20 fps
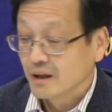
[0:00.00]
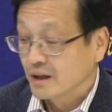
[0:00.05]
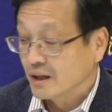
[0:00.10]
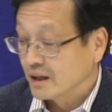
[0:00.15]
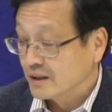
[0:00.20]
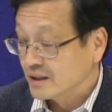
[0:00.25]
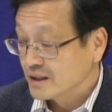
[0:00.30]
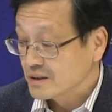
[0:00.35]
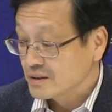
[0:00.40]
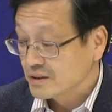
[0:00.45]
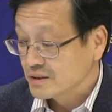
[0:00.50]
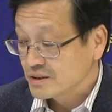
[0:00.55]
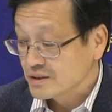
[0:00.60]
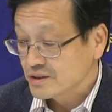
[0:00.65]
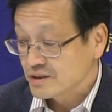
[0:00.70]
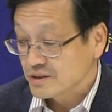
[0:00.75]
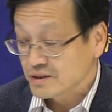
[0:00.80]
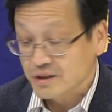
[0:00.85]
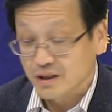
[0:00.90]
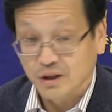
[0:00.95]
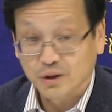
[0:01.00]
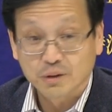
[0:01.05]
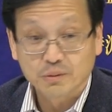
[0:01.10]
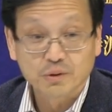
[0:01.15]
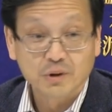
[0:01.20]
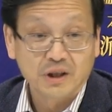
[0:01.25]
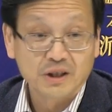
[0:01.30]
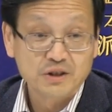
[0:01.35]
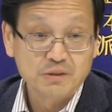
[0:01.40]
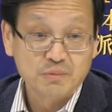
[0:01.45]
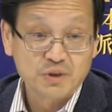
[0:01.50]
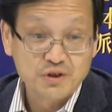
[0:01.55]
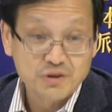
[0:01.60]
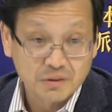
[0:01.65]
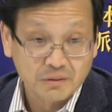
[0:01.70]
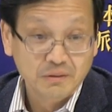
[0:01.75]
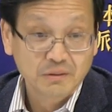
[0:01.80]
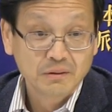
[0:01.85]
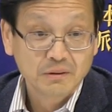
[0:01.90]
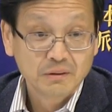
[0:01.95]
And the chain of
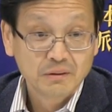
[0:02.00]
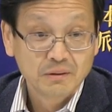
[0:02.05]
transmission,